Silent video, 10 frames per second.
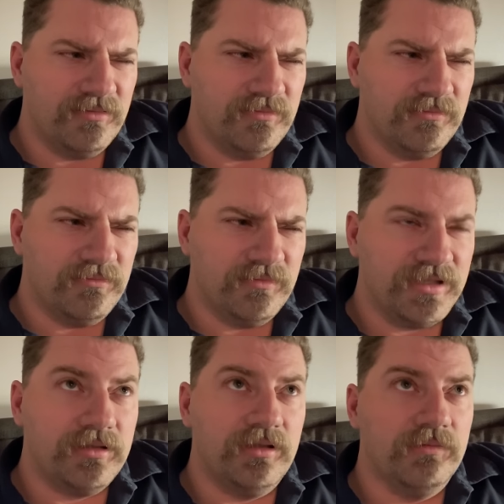Mm, let's
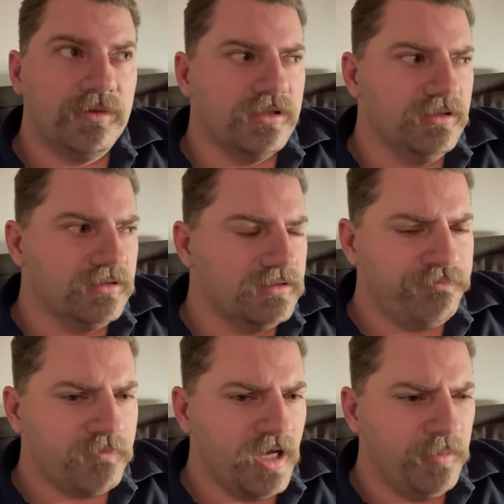see, what else?
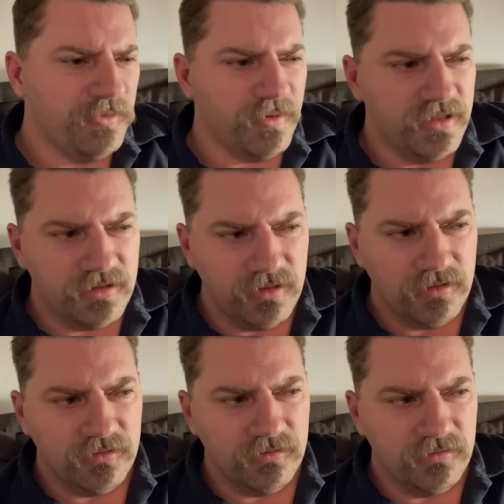Up in the
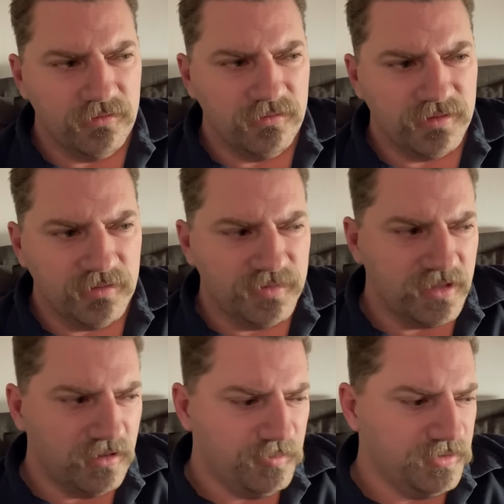ratio seems to
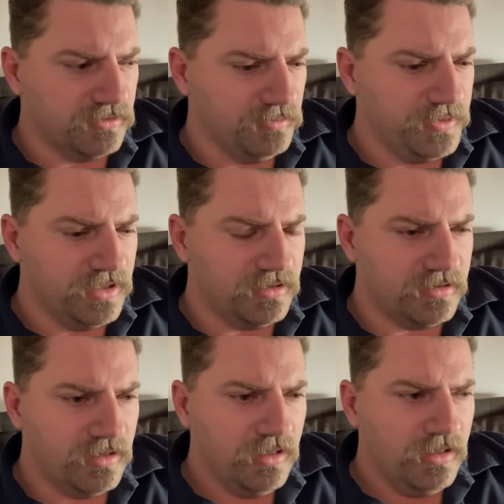help a little
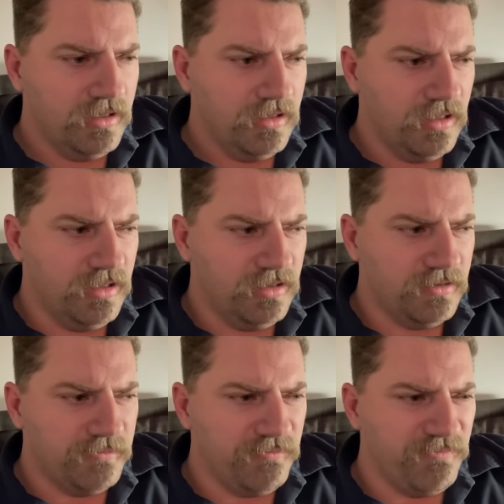bit.
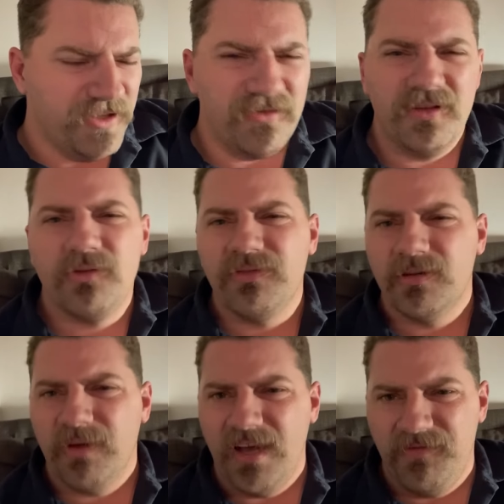Um, the, the, the
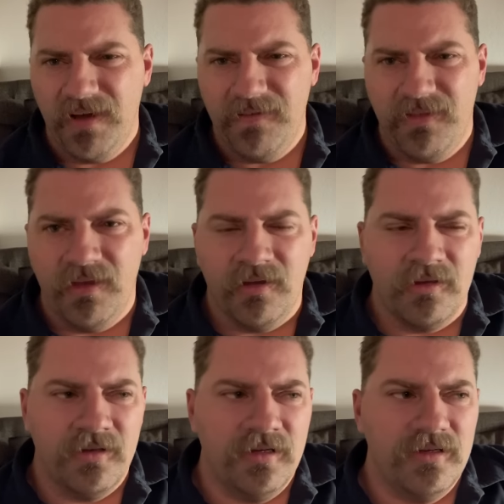graphite thing,
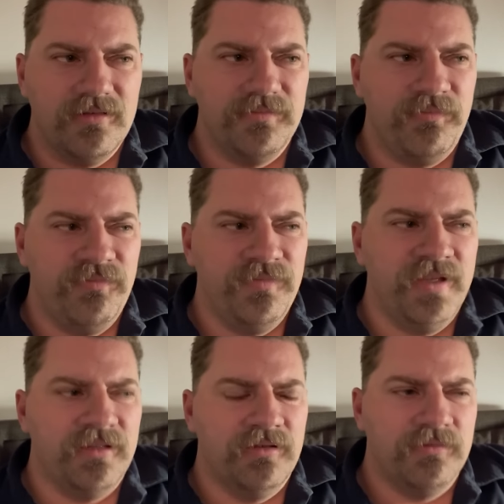uh, you
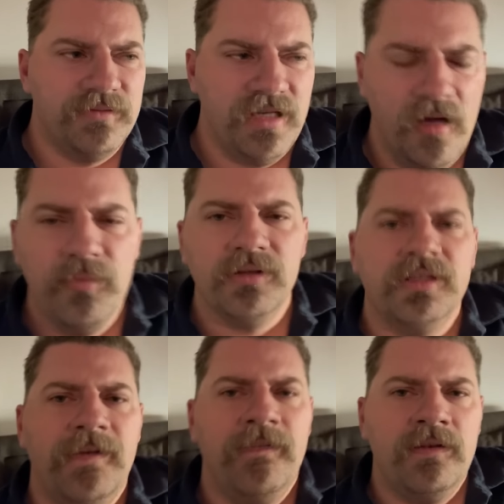know, tumble
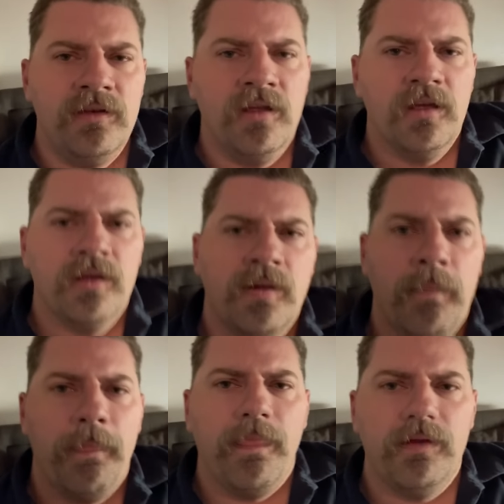in,
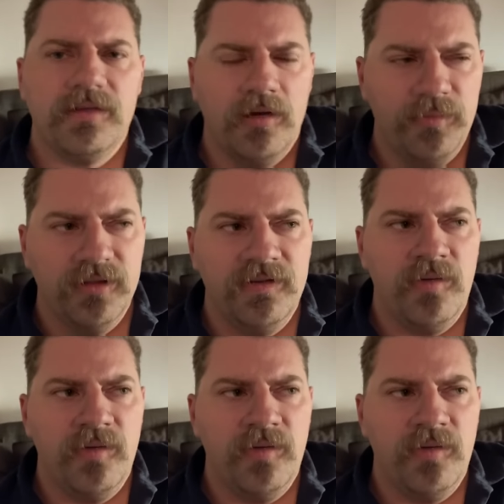tumble in the